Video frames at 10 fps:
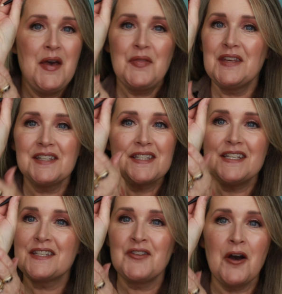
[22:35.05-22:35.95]
This
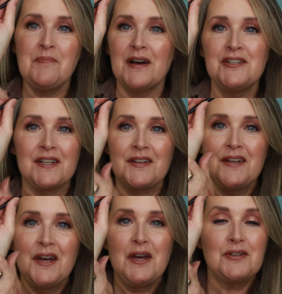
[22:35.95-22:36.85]
is not budging.
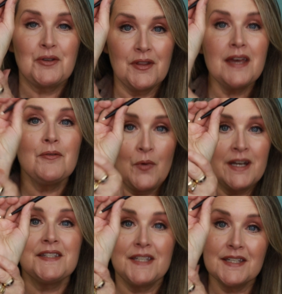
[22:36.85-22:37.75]
So when
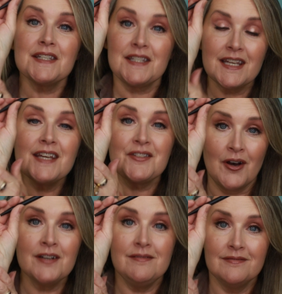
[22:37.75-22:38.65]
it says it stays
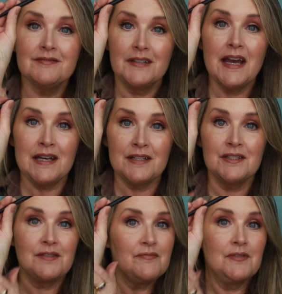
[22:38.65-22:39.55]
on,
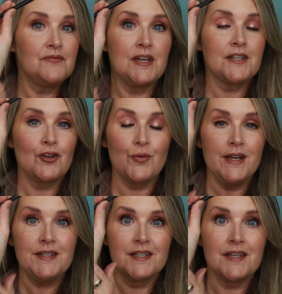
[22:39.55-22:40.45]
and doesn't
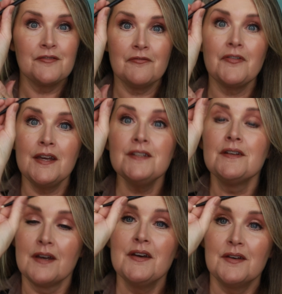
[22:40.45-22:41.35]
crease and doesn't fade,
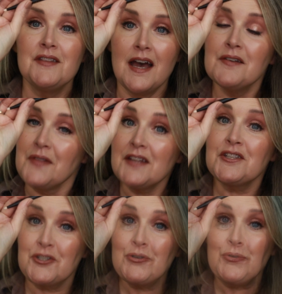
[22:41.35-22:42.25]
that's
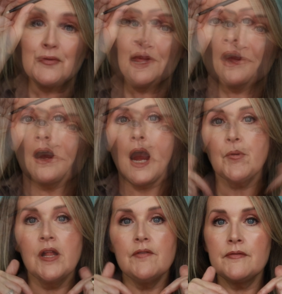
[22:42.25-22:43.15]
true. I will
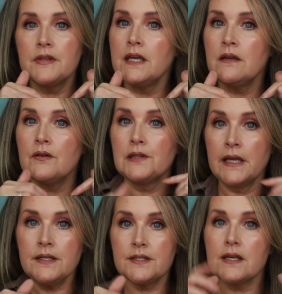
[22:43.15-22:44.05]
have everything
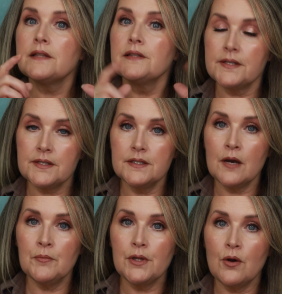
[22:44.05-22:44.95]
linked and listed down
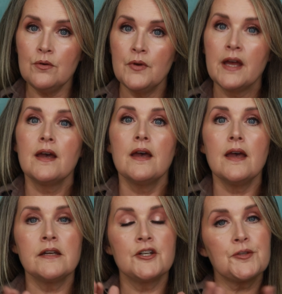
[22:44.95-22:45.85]
below.
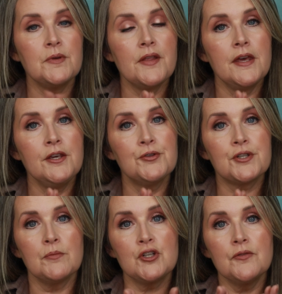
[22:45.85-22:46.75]
And I just want to thank you so
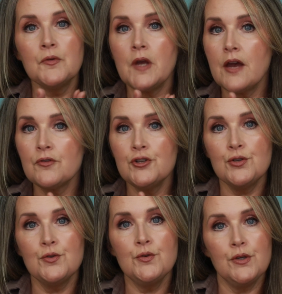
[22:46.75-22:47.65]
much. If you ever
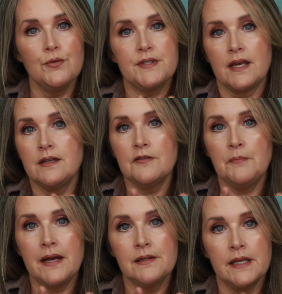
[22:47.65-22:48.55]
do use any of
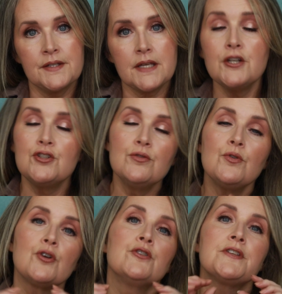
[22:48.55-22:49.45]
my links, I do
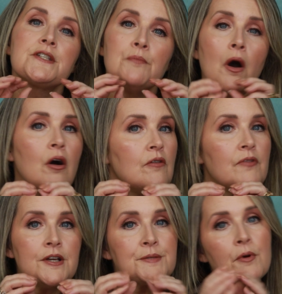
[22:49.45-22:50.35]
earn a small,
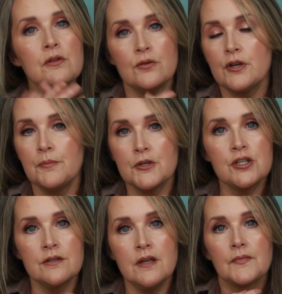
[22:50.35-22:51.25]
very small little
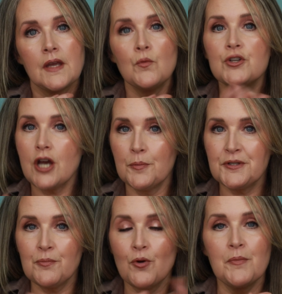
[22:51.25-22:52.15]
commission, which helps
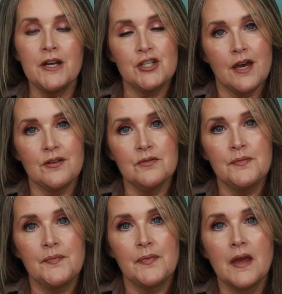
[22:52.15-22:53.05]
support my channel,
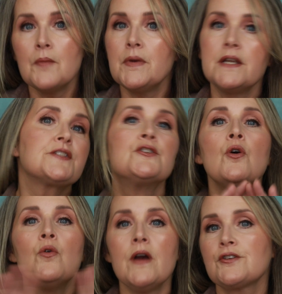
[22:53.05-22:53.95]
but it's
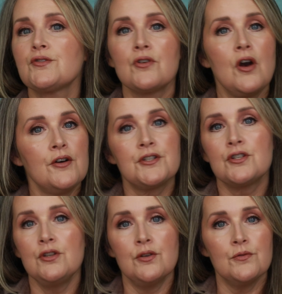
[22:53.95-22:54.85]
no extra cost
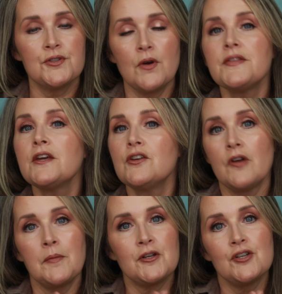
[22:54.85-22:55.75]
to you. So I thank you very
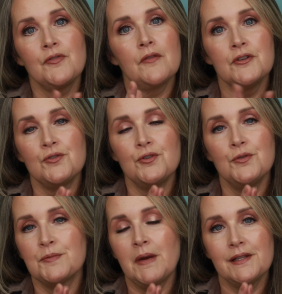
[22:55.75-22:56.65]
much if you ever do
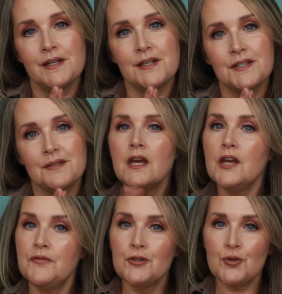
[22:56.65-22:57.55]
use my links.
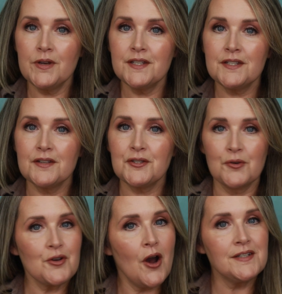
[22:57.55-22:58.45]
If you enjoy this sort
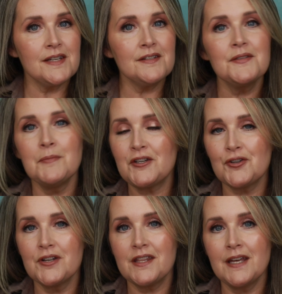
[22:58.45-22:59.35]
of content, then make sure
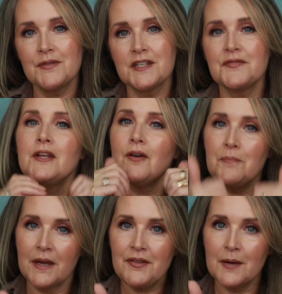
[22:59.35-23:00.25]
to give this video a
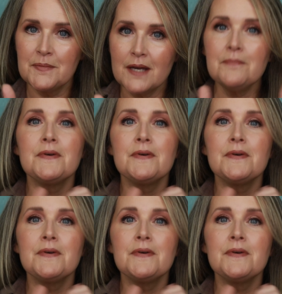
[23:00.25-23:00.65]
big thumbs up.